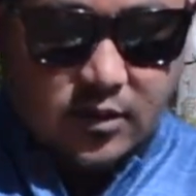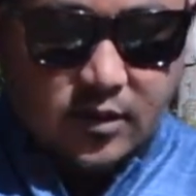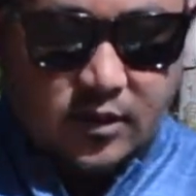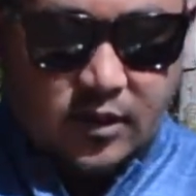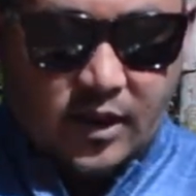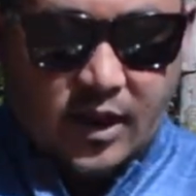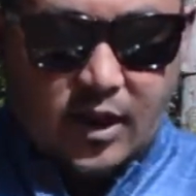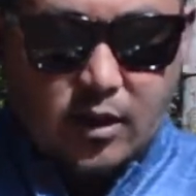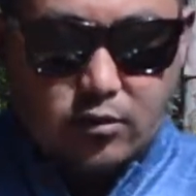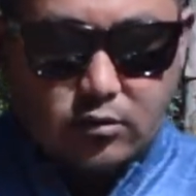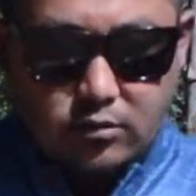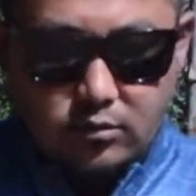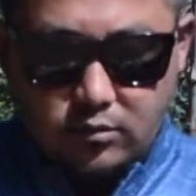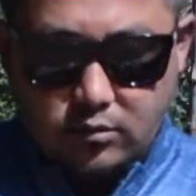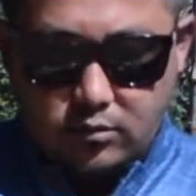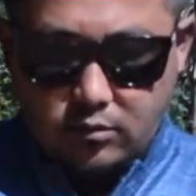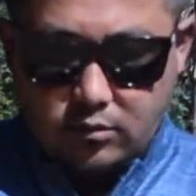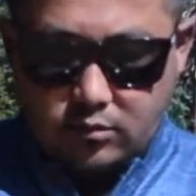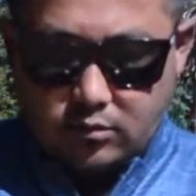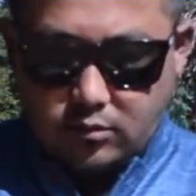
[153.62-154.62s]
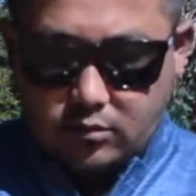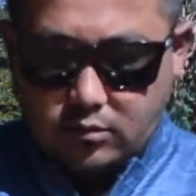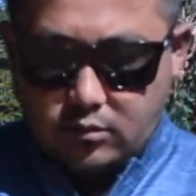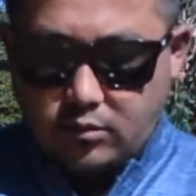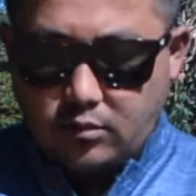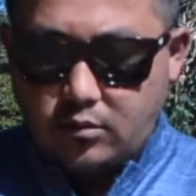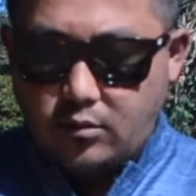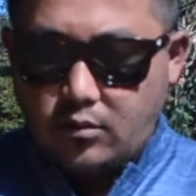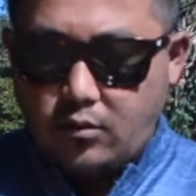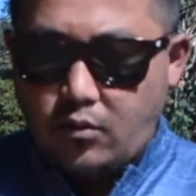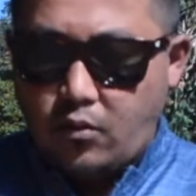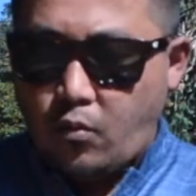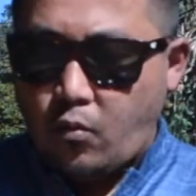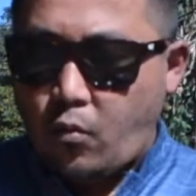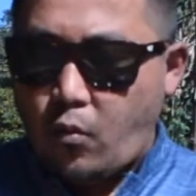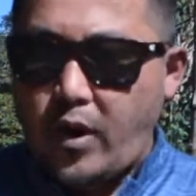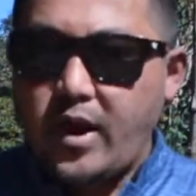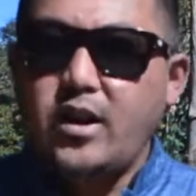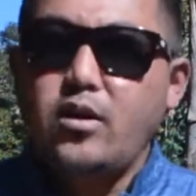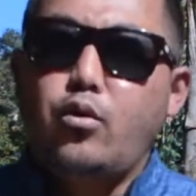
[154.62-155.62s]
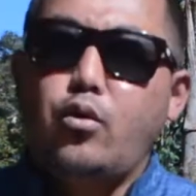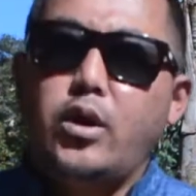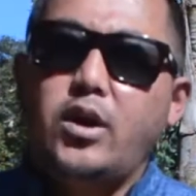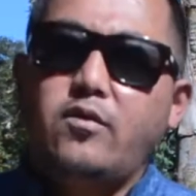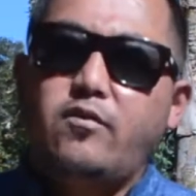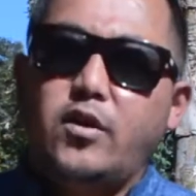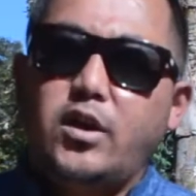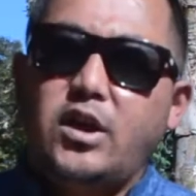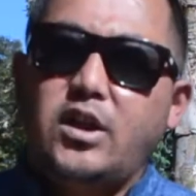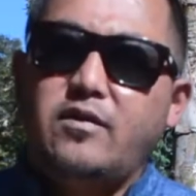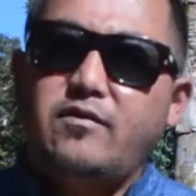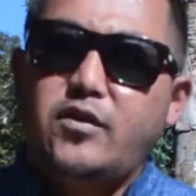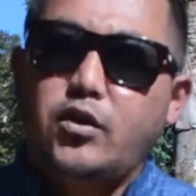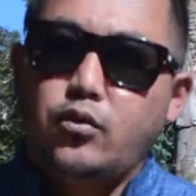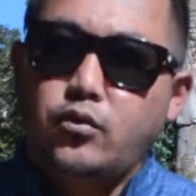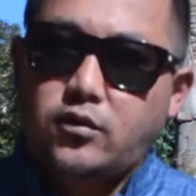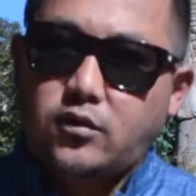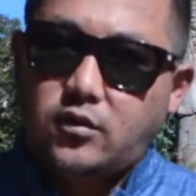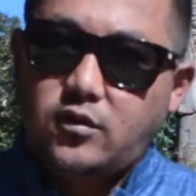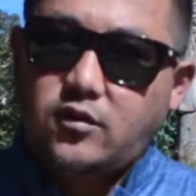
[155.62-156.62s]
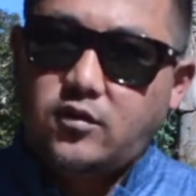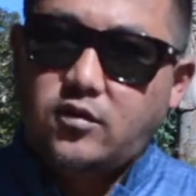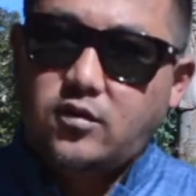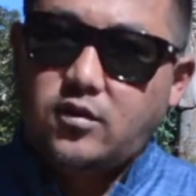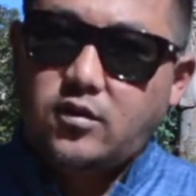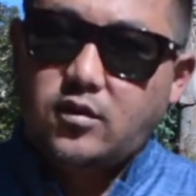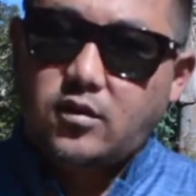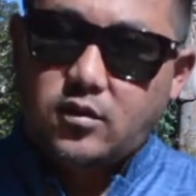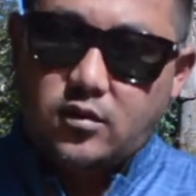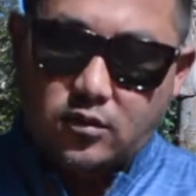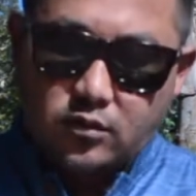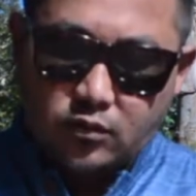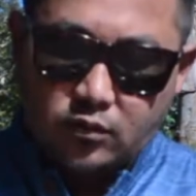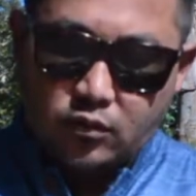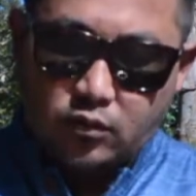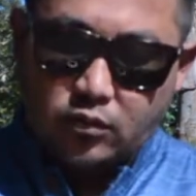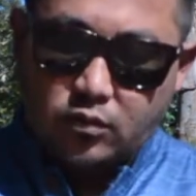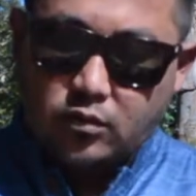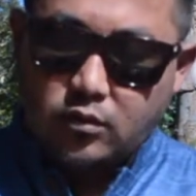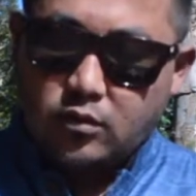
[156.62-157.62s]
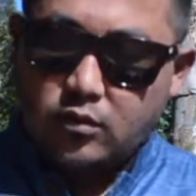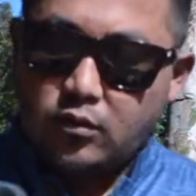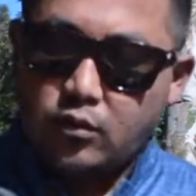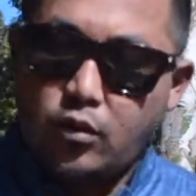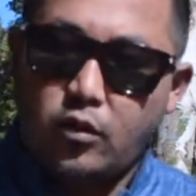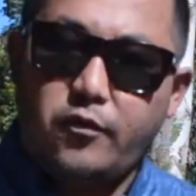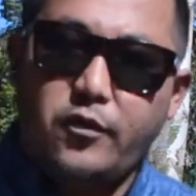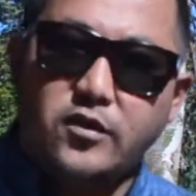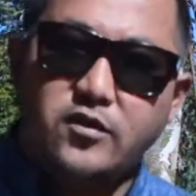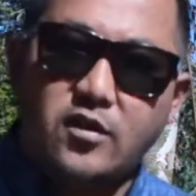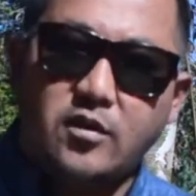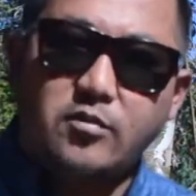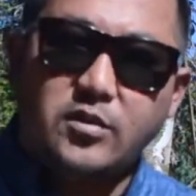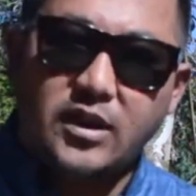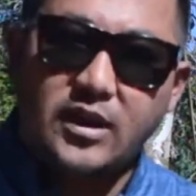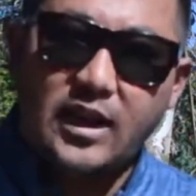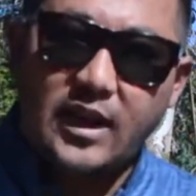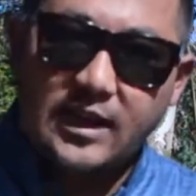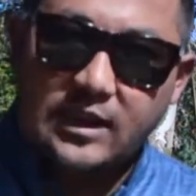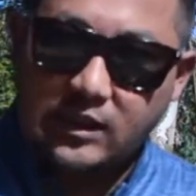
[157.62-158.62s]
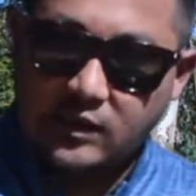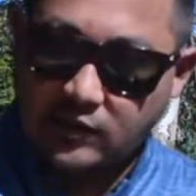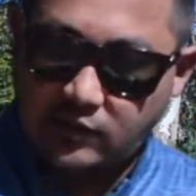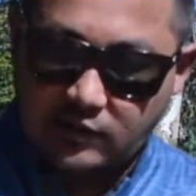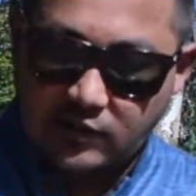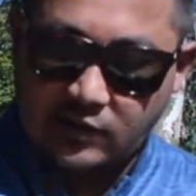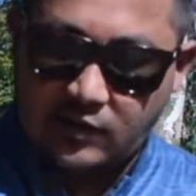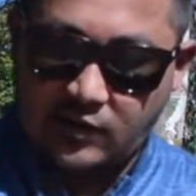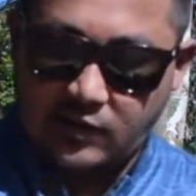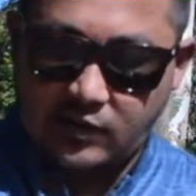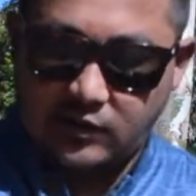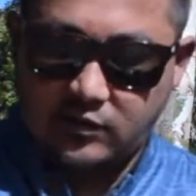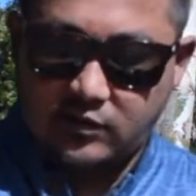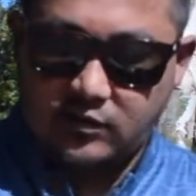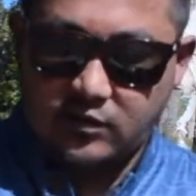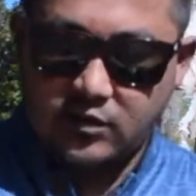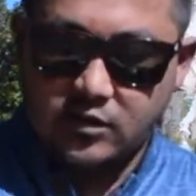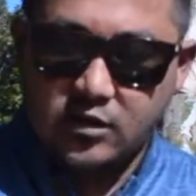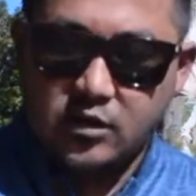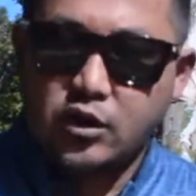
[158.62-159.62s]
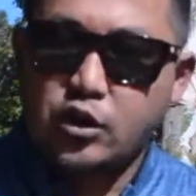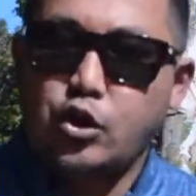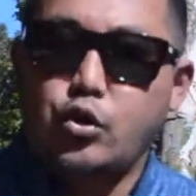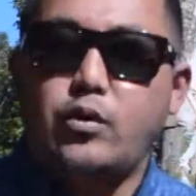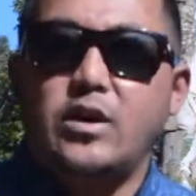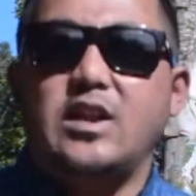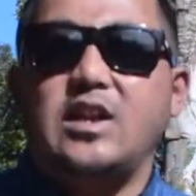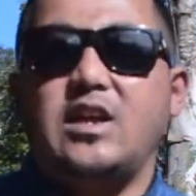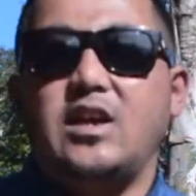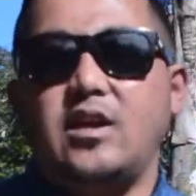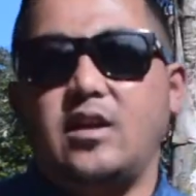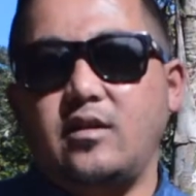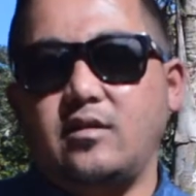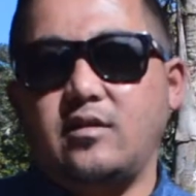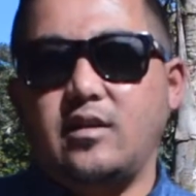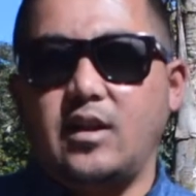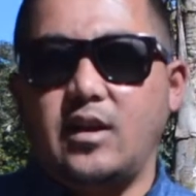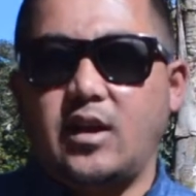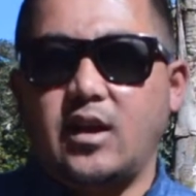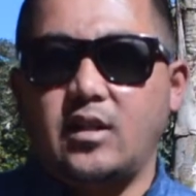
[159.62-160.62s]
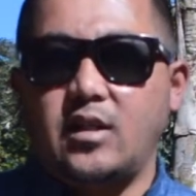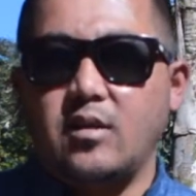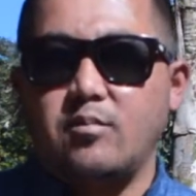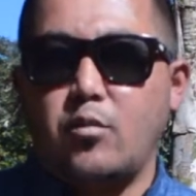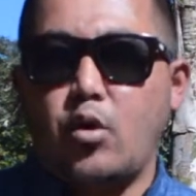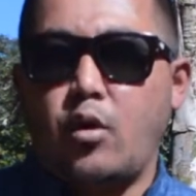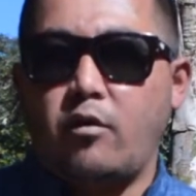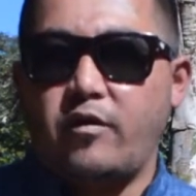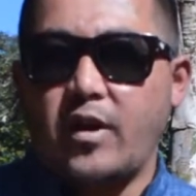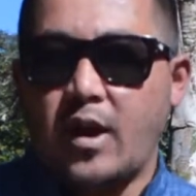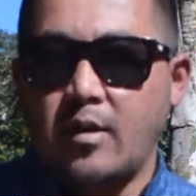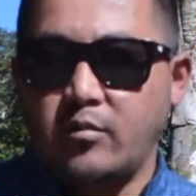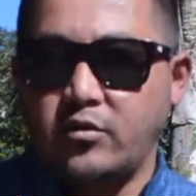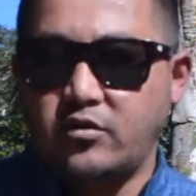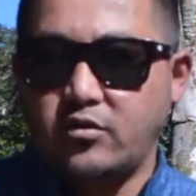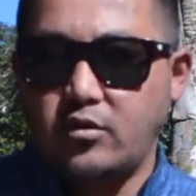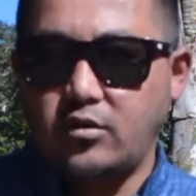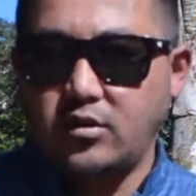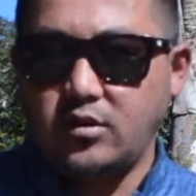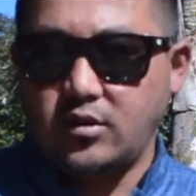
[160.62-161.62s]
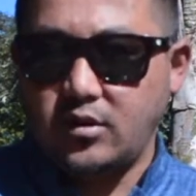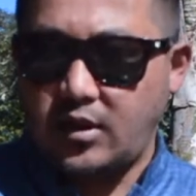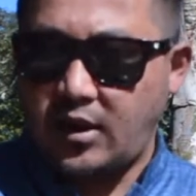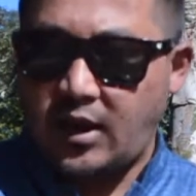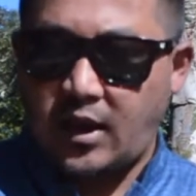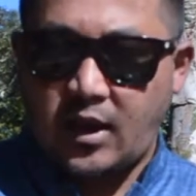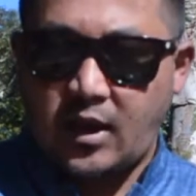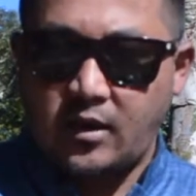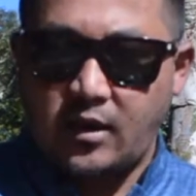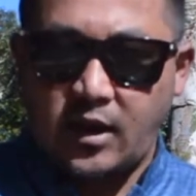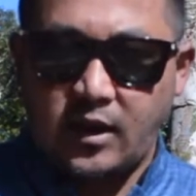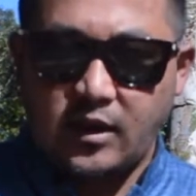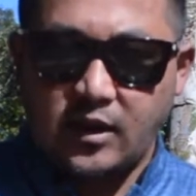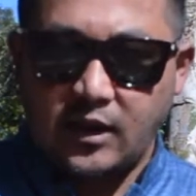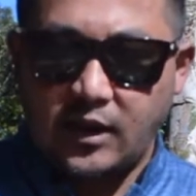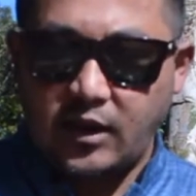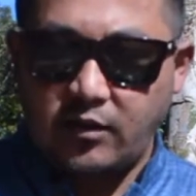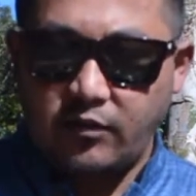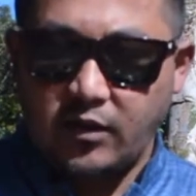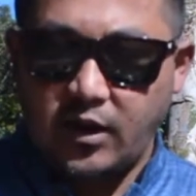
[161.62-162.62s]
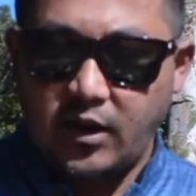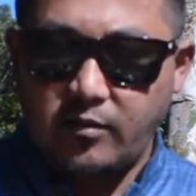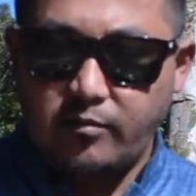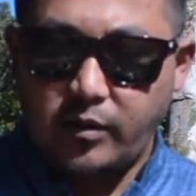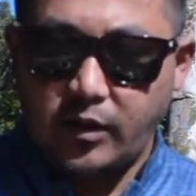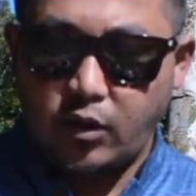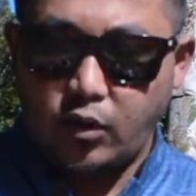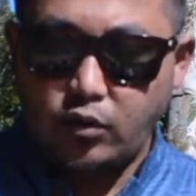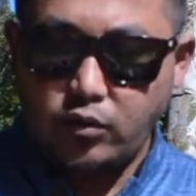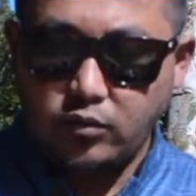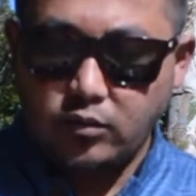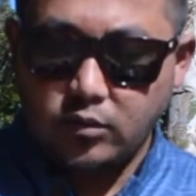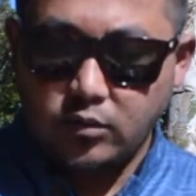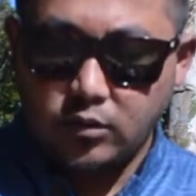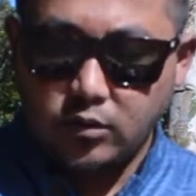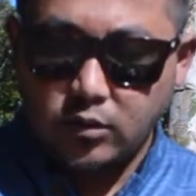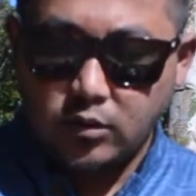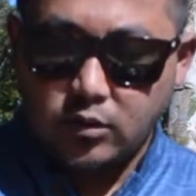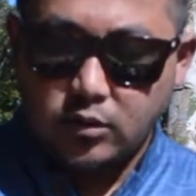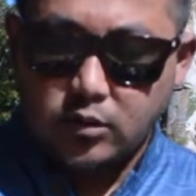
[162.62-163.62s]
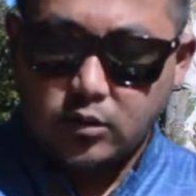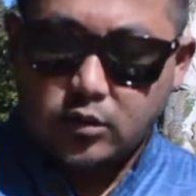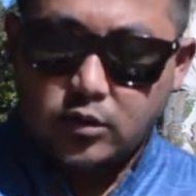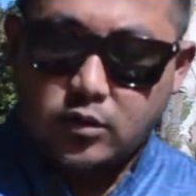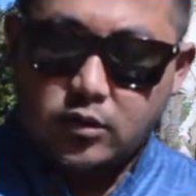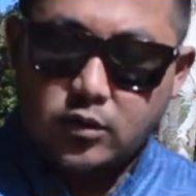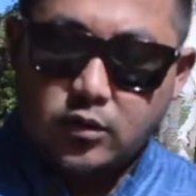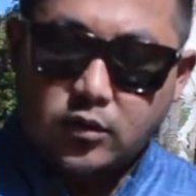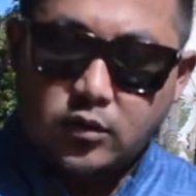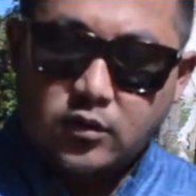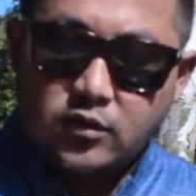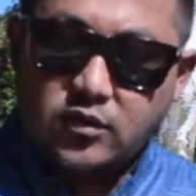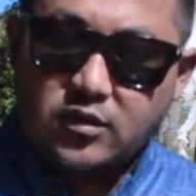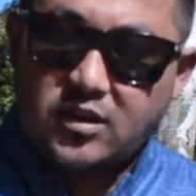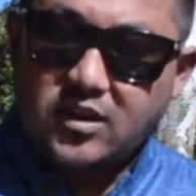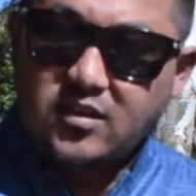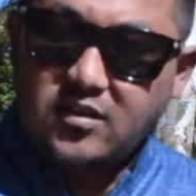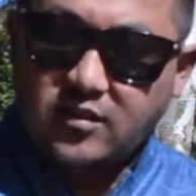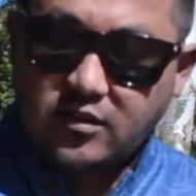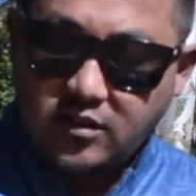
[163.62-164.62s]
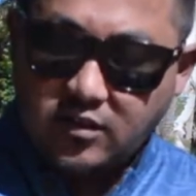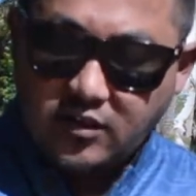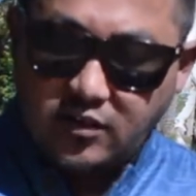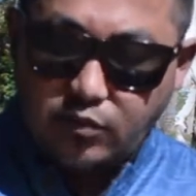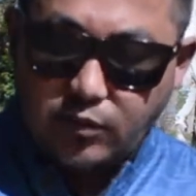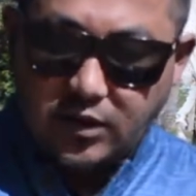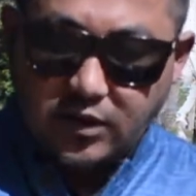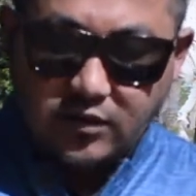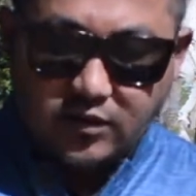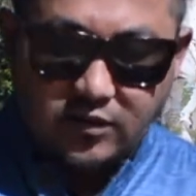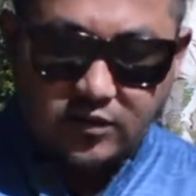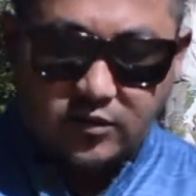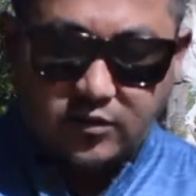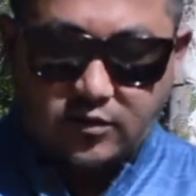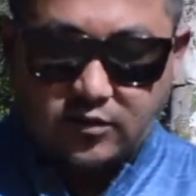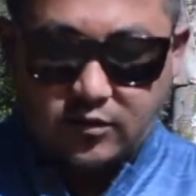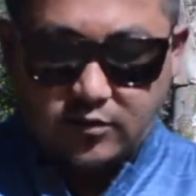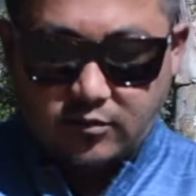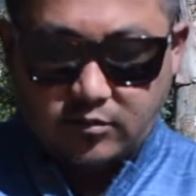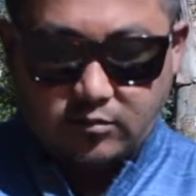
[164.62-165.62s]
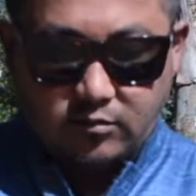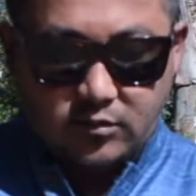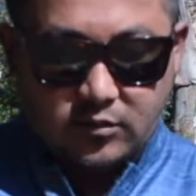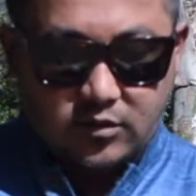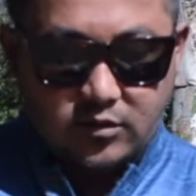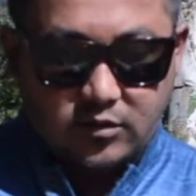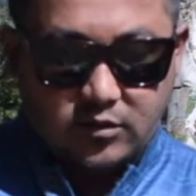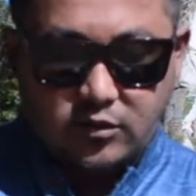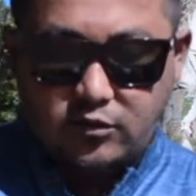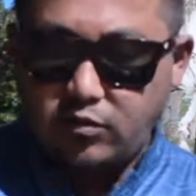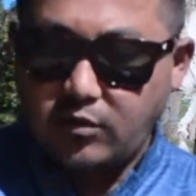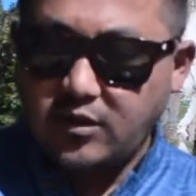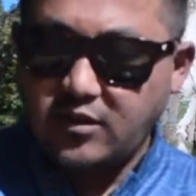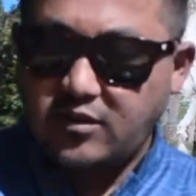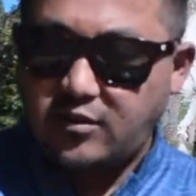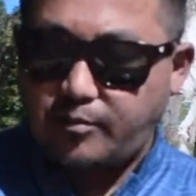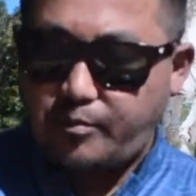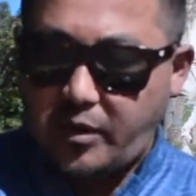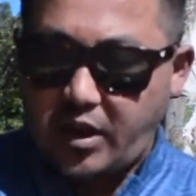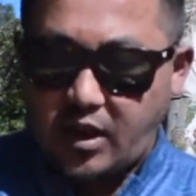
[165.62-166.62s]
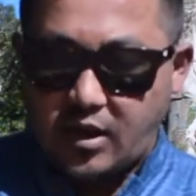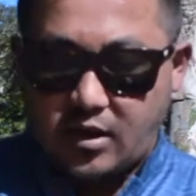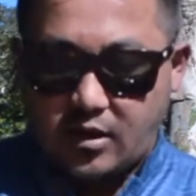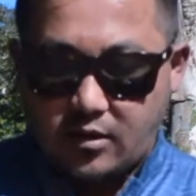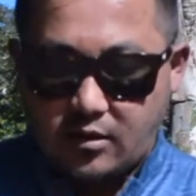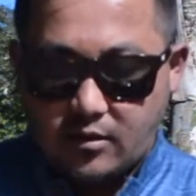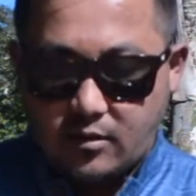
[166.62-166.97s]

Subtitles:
Now, when going for infusers, go for something like this at least. You can easily get them off Amazon, and I can leave a link below. So this one's big.